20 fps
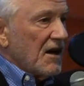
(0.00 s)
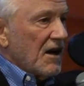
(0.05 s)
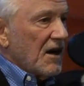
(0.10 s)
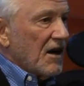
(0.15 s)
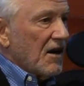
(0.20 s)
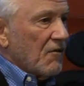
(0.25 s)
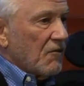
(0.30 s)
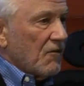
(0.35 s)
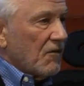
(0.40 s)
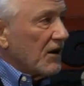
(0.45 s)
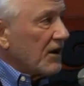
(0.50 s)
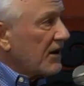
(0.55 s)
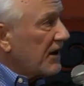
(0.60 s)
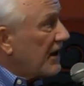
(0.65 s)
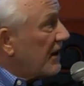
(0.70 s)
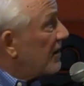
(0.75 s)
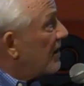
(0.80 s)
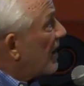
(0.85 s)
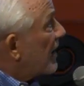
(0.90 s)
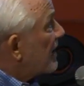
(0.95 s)

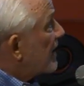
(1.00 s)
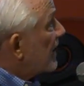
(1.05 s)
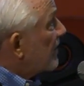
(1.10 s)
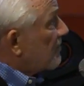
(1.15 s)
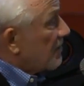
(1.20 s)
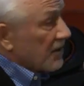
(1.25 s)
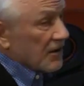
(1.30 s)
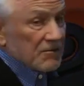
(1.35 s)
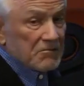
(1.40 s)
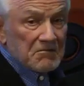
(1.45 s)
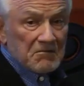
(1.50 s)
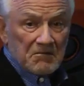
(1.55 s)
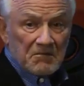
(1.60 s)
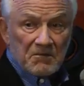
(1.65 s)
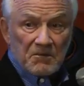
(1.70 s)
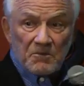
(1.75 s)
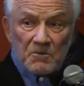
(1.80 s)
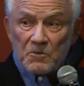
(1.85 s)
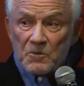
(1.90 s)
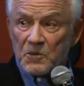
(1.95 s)
I think we're
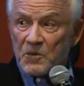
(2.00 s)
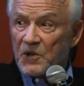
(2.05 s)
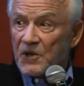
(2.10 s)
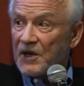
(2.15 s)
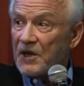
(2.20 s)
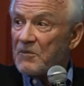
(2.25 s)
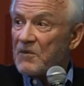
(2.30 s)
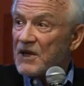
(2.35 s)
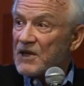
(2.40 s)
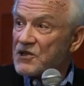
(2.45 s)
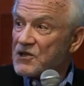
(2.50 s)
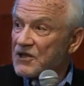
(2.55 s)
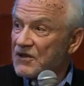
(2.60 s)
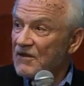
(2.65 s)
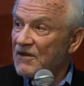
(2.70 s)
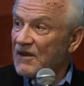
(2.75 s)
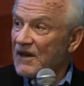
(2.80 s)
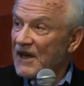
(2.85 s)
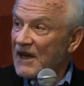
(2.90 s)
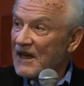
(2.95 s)
pretty much
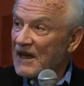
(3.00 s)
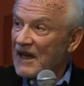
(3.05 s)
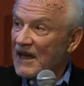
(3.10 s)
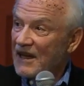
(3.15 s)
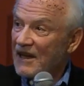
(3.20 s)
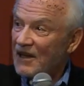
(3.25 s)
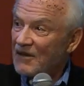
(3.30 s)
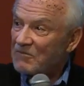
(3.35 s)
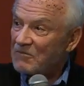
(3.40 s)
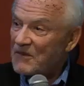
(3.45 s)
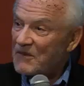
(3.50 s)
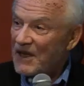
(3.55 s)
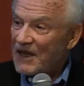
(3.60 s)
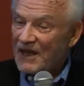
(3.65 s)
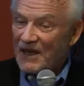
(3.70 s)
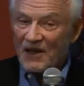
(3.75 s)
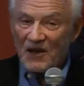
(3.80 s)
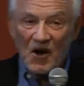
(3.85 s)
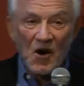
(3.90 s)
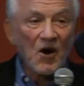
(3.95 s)
at
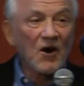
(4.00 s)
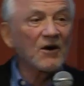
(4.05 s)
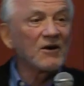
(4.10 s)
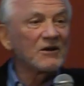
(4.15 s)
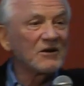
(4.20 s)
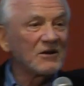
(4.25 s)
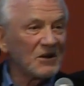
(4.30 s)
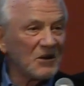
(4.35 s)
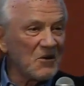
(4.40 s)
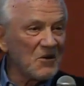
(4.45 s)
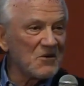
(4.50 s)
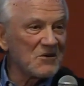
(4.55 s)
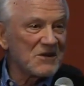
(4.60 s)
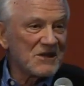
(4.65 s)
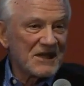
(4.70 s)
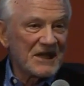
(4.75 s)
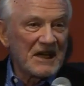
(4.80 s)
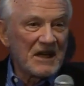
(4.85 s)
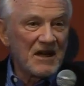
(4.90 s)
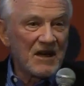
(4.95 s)
a hard
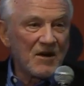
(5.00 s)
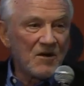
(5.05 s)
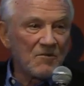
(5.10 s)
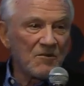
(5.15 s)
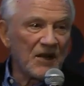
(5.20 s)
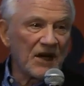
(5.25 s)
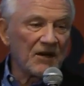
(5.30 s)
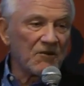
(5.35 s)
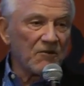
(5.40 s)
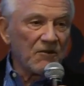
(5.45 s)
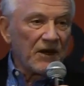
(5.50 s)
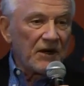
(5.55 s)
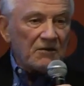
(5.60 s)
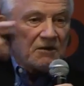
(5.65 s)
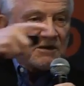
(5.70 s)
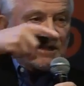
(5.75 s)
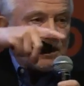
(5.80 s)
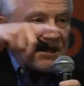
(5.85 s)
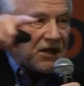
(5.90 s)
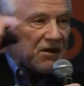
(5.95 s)
close, but we
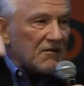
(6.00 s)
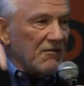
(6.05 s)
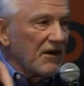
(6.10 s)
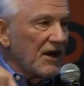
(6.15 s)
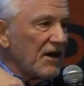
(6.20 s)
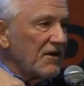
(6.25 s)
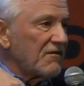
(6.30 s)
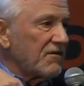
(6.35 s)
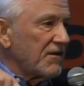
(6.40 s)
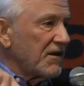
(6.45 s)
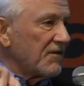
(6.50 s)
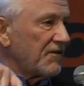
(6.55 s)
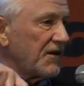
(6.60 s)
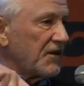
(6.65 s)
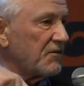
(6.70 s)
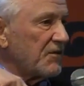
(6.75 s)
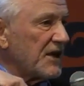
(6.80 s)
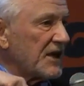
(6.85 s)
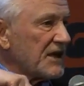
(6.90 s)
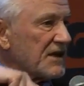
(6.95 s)
will stick around for a
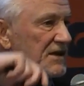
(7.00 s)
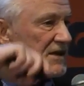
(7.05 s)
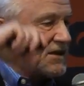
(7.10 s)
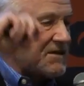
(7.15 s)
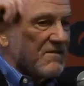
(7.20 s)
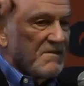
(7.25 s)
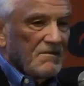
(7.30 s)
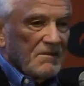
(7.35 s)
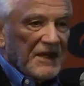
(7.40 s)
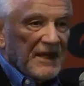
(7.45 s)
few minutes.